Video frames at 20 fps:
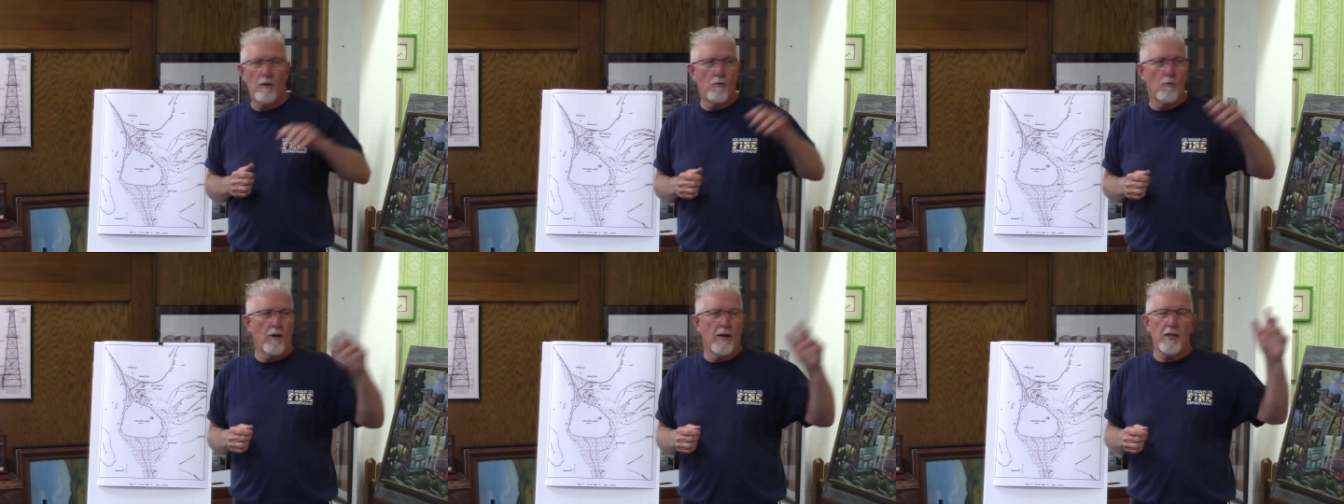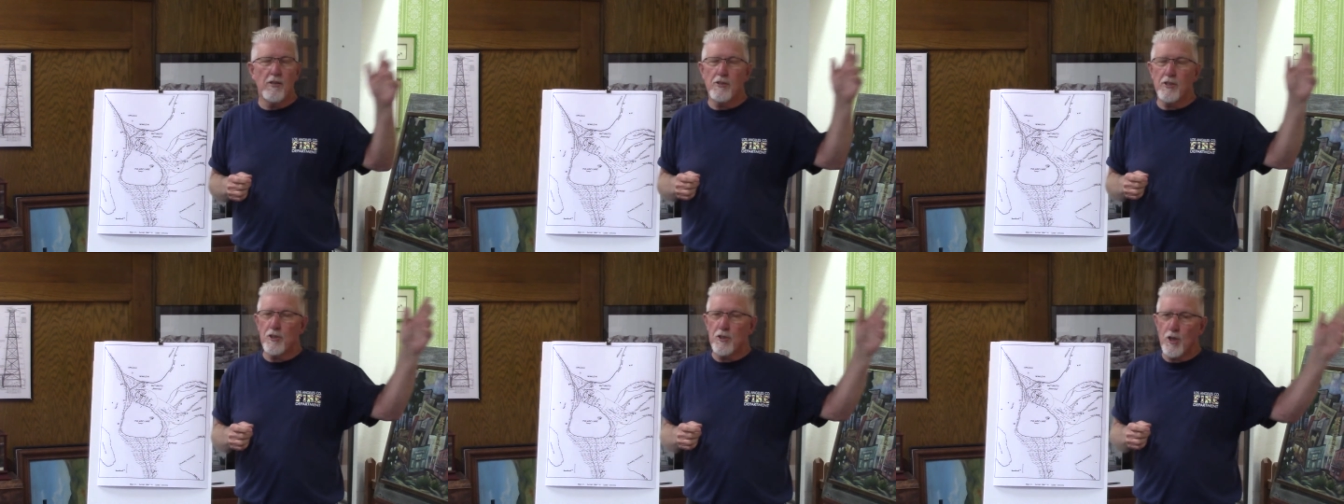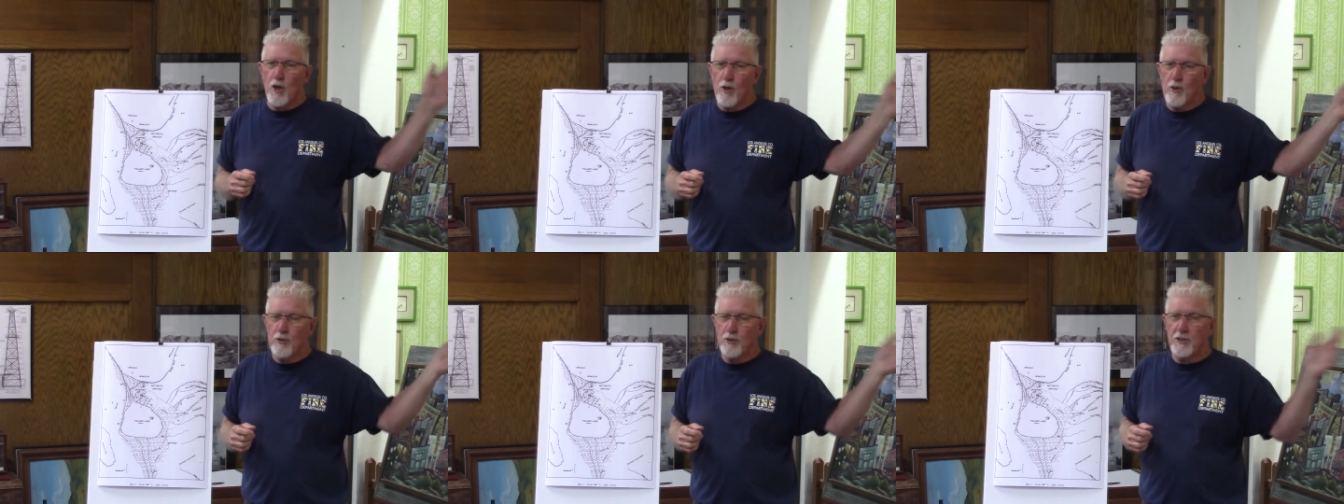Well, the
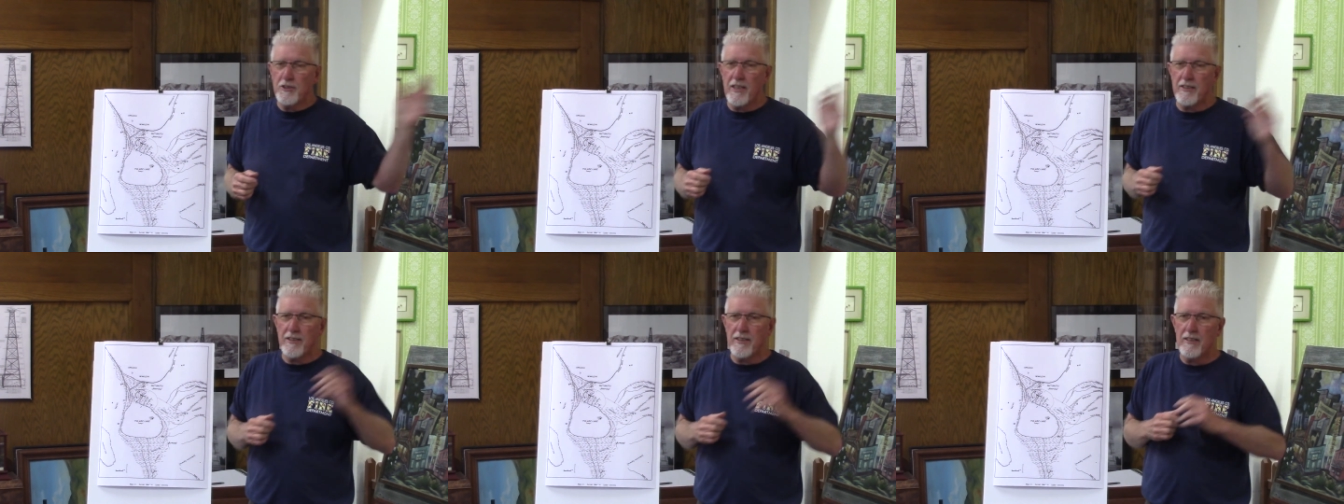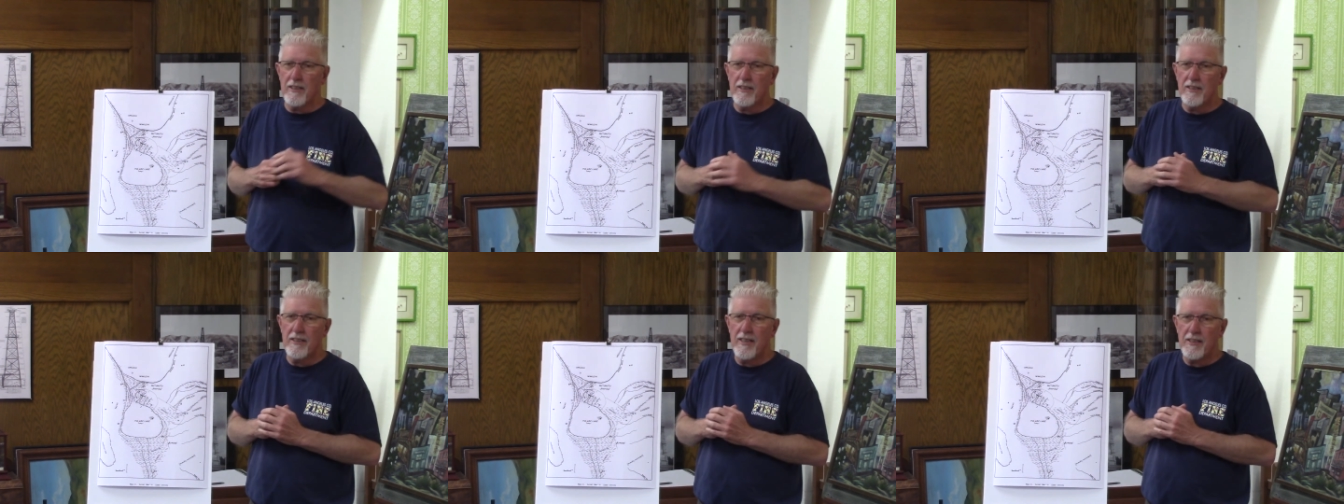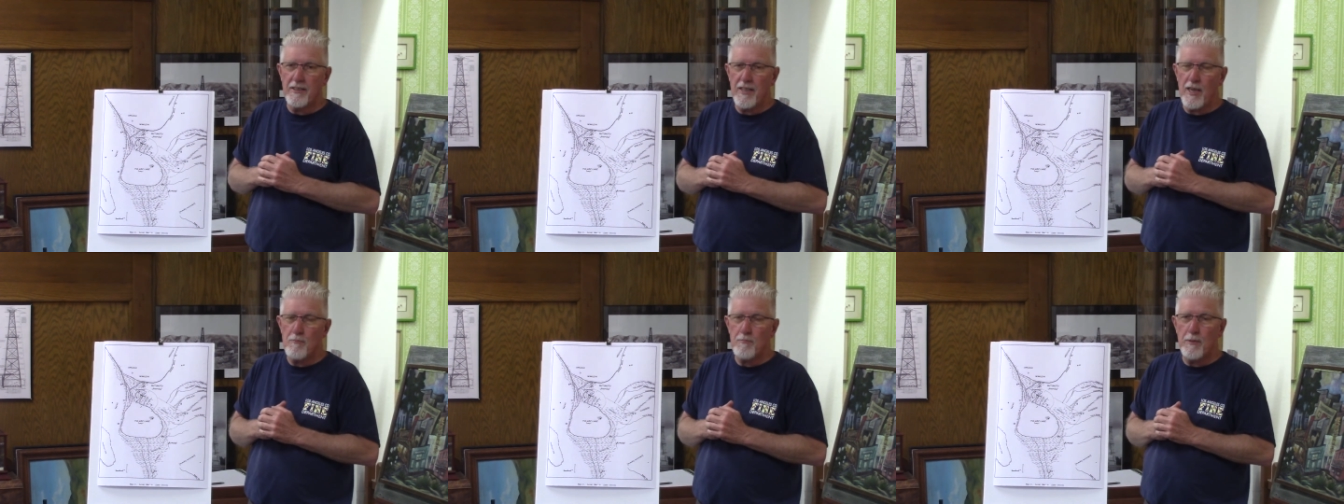shows that,
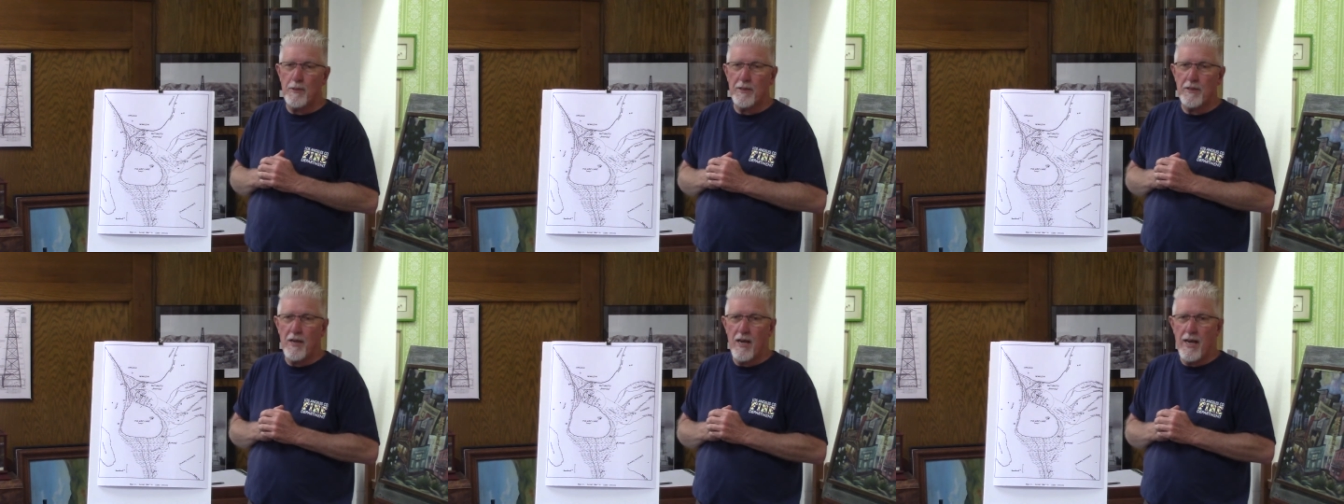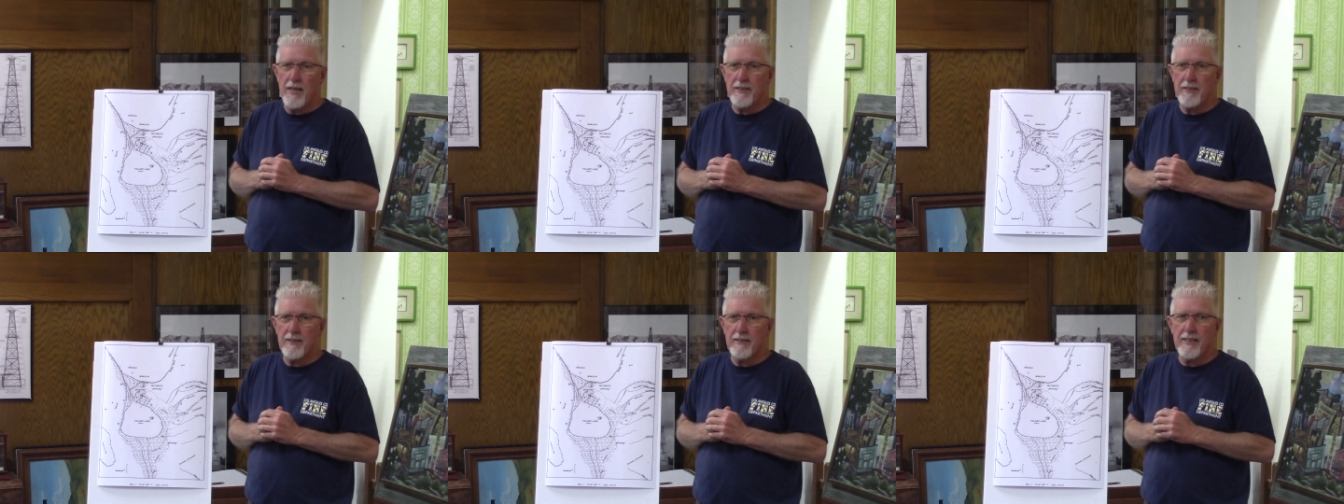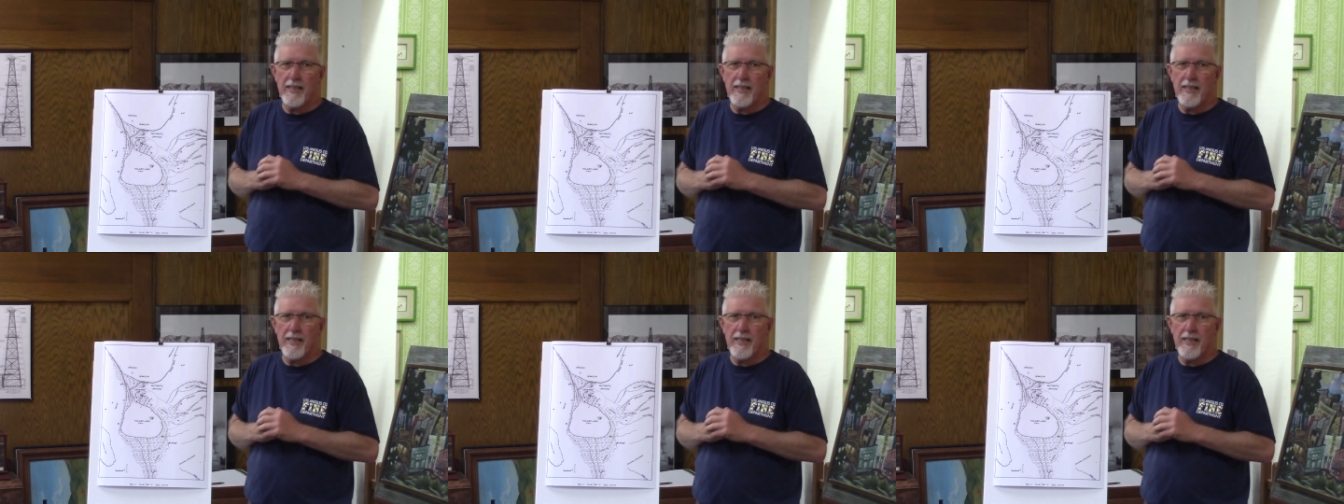that they put on,